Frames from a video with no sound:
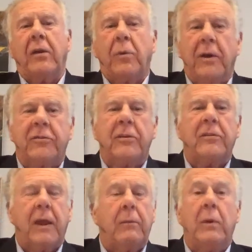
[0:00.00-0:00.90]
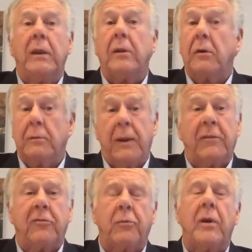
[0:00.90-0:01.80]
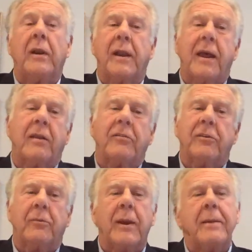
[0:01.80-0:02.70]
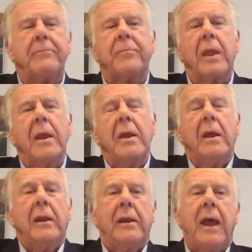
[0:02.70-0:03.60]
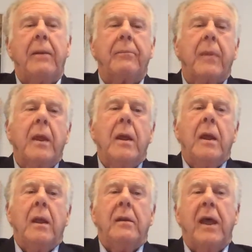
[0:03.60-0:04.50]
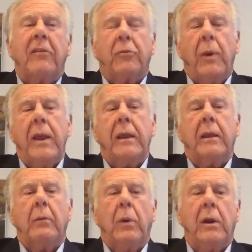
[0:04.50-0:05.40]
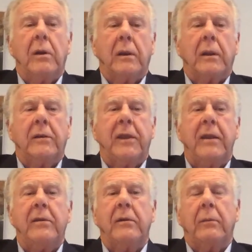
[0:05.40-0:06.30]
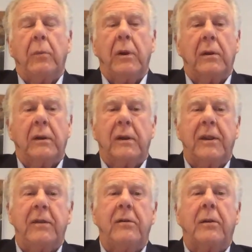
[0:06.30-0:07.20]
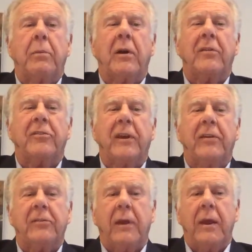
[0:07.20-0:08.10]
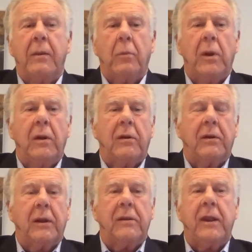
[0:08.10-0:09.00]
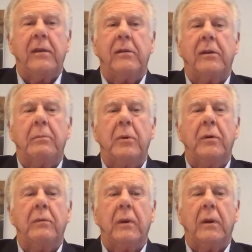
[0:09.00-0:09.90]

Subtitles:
questions, and we talked about the SWOT analysis, right? Now, next week we're going to continue the process, and we're going to continue to move